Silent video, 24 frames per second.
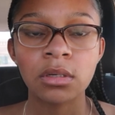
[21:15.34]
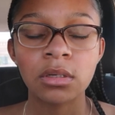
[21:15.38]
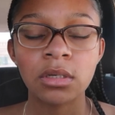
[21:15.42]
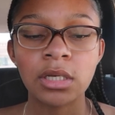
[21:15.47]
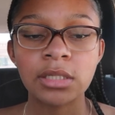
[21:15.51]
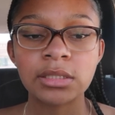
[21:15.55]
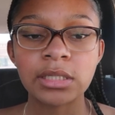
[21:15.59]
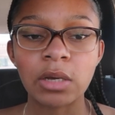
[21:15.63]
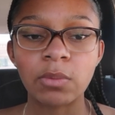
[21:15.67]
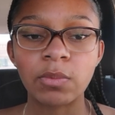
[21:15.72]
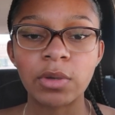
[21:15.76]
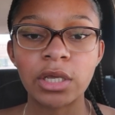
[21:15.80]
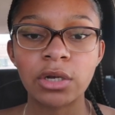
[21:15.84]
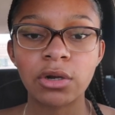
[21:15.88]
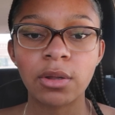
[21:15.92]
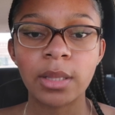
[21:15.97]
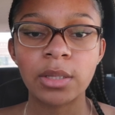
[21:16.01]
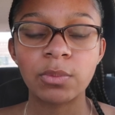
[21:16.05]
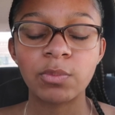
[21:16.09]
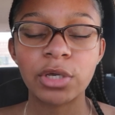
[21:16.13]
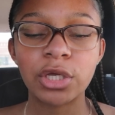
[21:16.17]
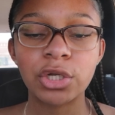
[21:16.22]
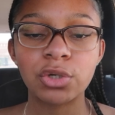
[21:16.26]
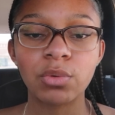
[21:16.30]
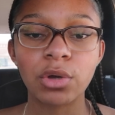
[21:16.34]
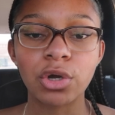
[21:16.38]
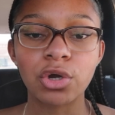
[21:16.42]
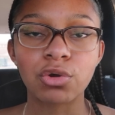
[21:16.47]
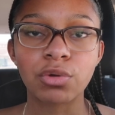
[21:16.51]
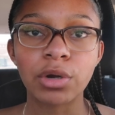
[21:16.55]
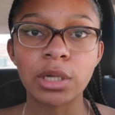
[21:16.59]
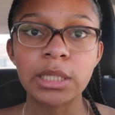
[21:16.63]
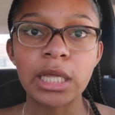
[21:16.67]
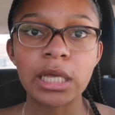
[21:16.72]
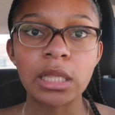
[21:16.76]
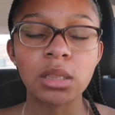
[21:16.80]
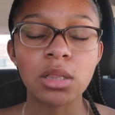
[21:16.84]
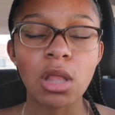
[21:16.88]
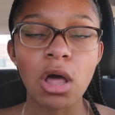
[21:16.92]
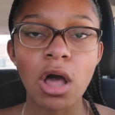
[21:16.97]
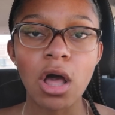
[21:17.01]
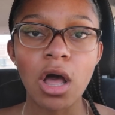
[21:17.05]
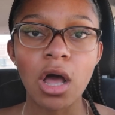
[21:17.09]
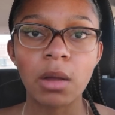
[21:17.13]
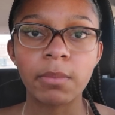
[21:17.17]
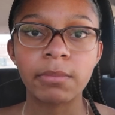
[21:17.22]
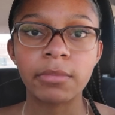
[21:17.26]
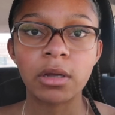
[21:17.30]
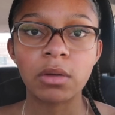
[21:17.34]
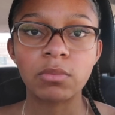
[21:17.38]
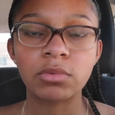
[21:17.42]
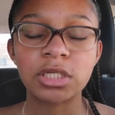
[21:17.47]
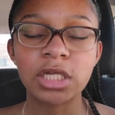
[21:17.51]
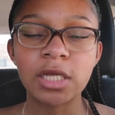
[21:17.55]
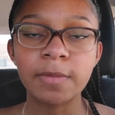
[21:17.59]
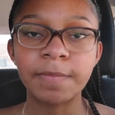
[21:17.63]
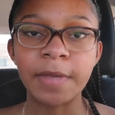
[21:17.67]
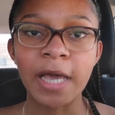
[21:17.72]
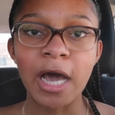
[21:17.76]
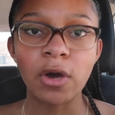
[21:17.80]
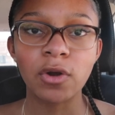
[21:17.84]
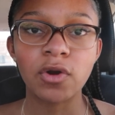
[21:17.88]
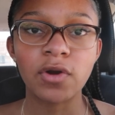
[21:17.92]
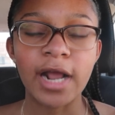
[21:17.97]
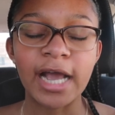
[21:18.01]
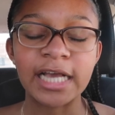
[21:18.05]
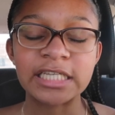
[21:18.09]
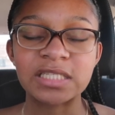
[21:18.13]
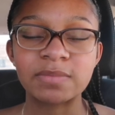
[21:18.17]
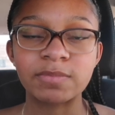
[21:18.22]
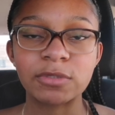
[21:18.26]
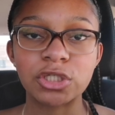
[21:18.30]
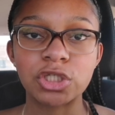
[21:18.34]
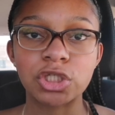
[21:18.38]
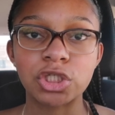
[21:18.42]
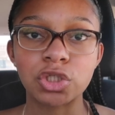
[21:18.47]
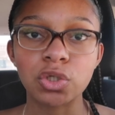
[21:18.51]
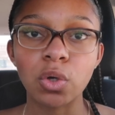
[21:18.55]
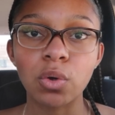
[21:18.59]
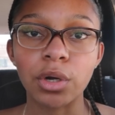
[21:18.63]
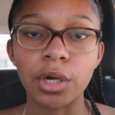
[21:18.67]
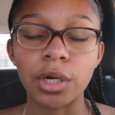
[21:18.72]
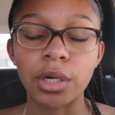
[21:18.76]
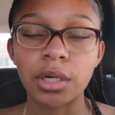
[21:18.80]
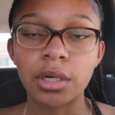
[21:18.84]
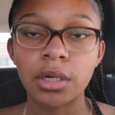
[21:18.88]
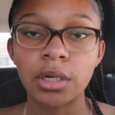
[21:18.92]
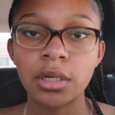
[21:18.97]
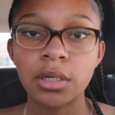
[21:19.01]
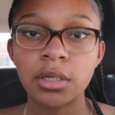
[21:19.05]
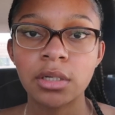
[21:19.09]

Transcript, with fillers: he's like, we can only, we can do acrylic long, but dip powder has to be short.